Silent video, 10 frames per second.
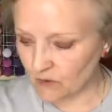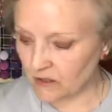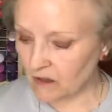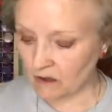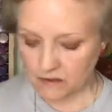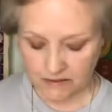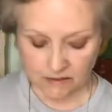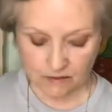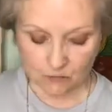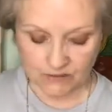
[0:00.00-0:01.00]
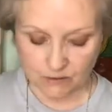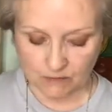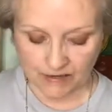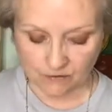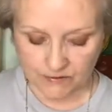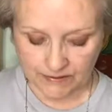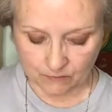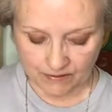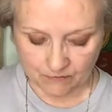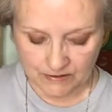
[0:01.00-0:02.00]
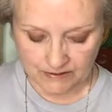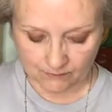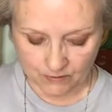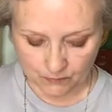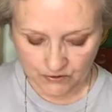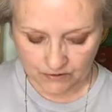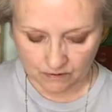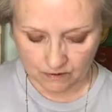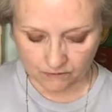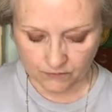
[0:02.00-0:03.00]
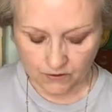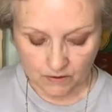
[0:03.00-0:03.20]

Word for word: But I also went to Michael's. They were having a 70% off